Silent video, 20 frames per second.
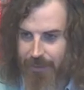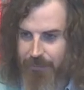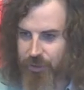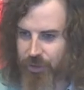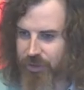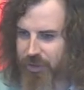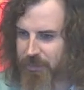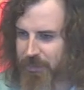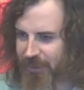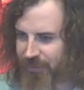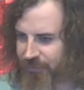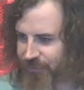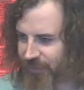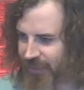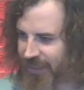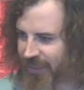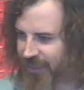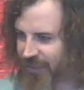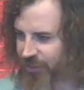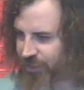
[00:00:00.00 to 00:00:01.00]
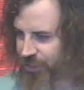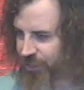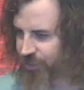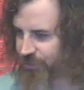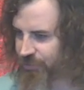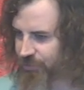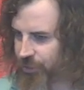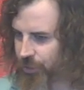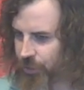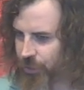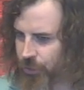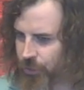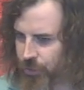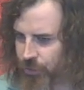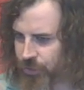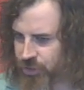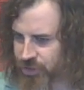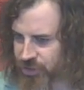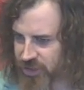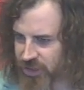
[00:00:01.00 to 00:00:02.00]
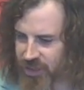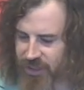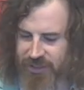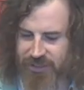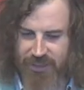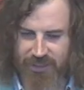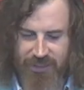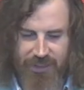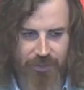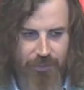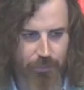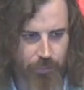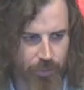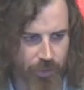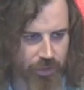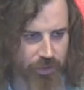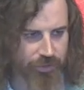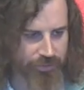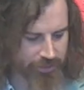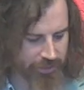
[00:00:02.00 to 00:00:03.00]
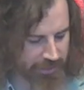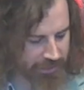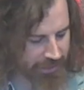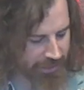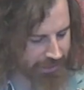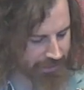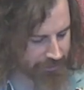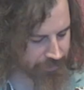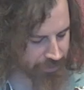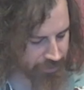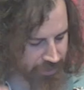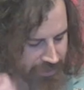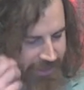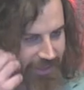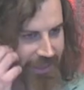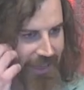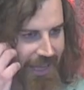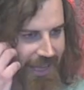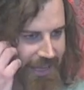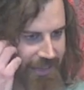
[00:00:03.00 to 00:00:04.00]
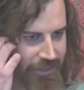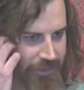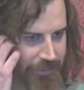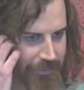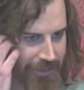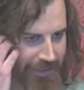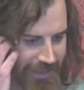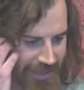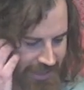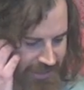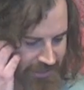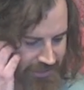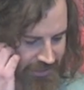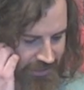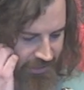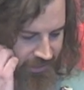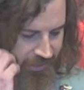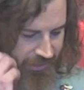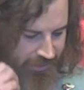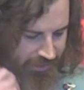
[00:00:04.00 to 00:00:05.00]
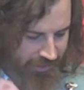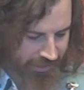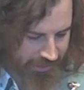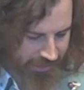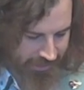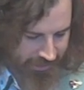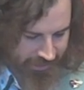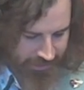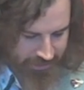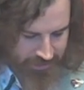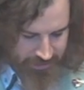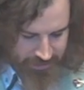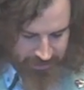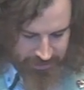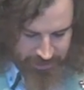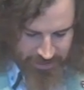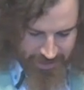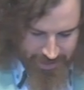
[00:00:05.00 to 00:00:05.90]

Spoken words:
I'm going to be flicking through, starting at 1, and we're going to end up landing in